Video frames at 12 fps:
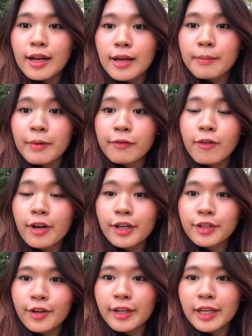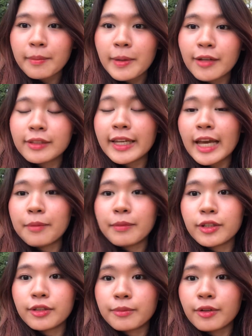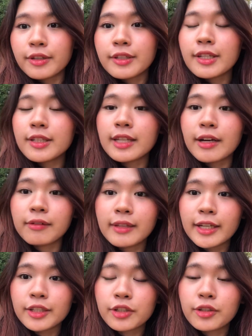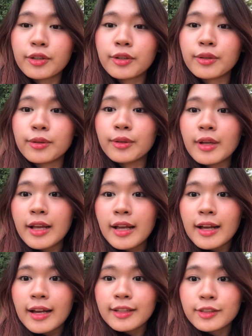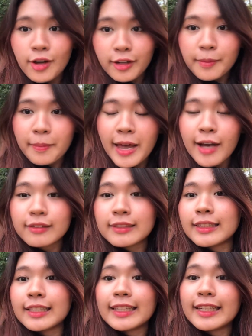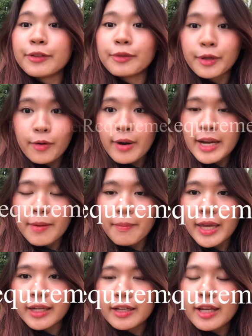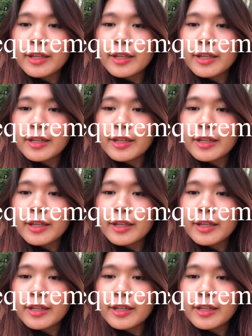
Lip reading: Before talking about the admission process, I would like to talk about the requirement.